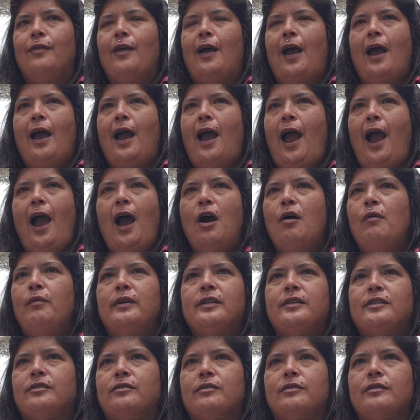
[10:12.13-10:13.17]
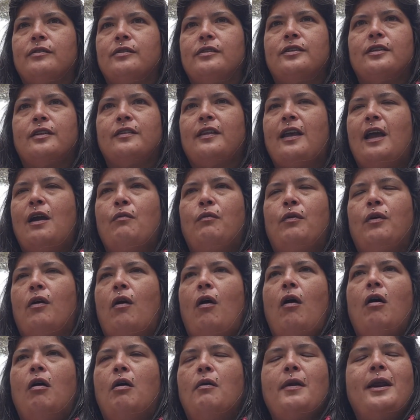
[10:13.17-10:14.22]
howitzers that were
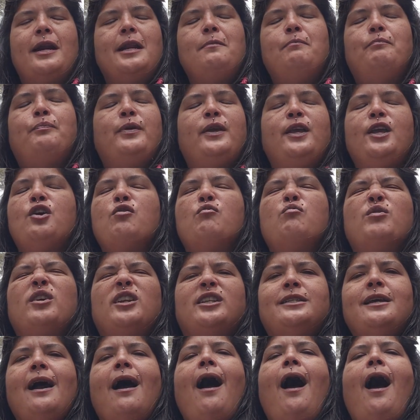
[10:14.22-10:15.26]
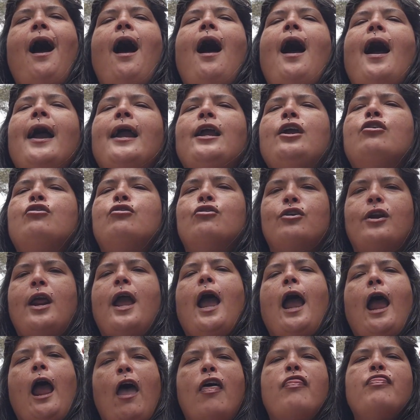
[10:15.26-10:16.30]
already being retired
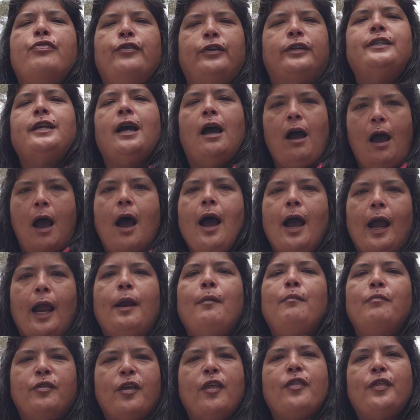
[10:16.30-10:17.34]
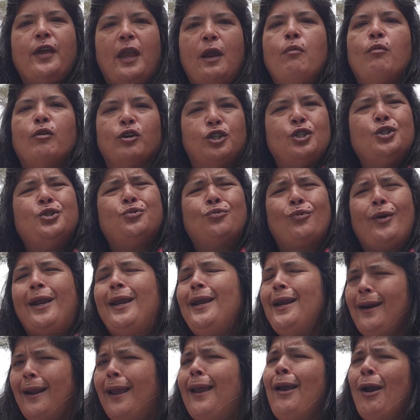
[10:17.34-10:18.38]
at the time that they were
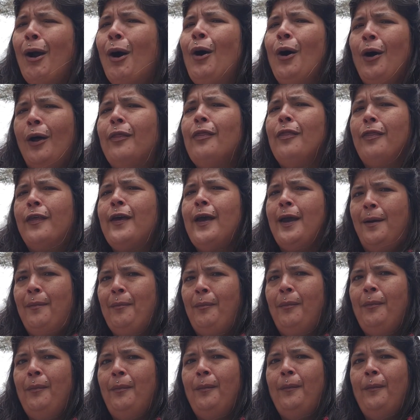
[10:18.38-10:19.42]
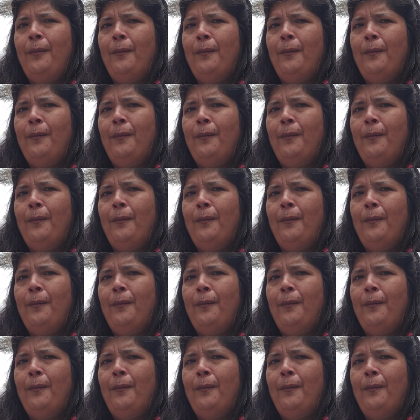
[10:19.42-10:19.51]
training on them.